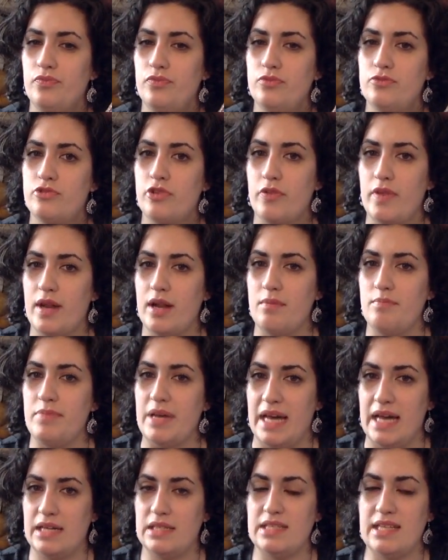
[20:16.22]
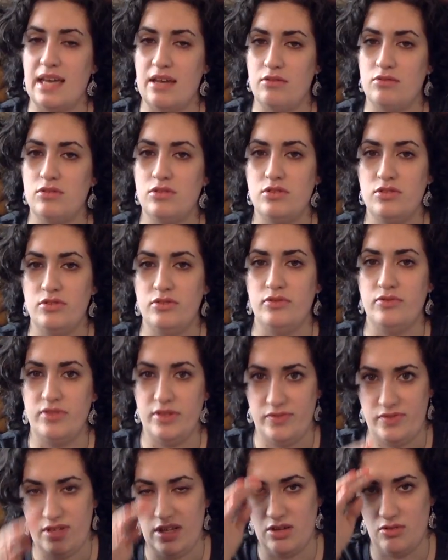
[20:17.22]
so that I'm back down to
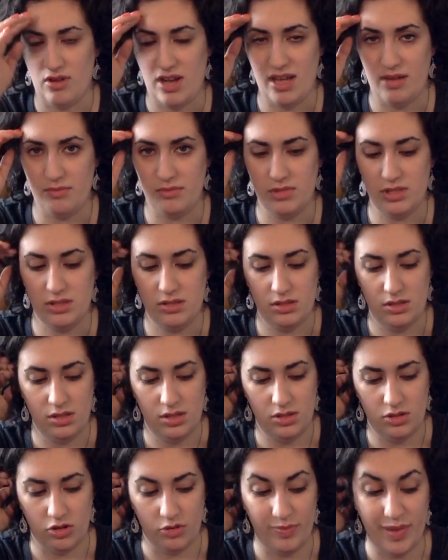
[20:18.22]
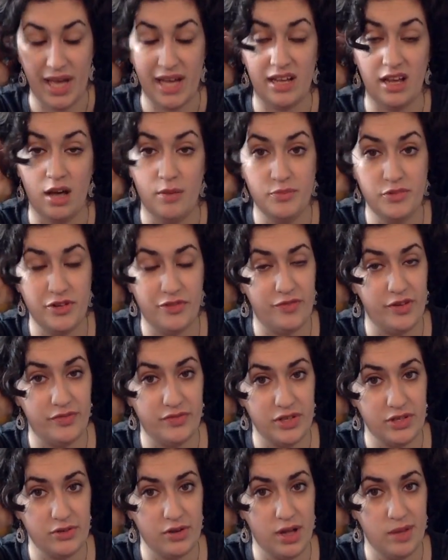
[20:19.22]
fifty grams, or back up to
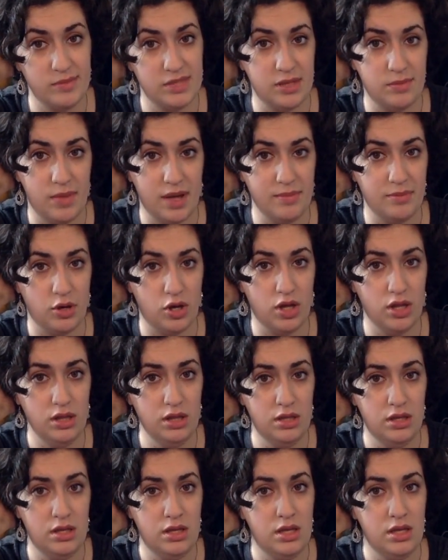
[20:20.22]
fifty grams in my ball.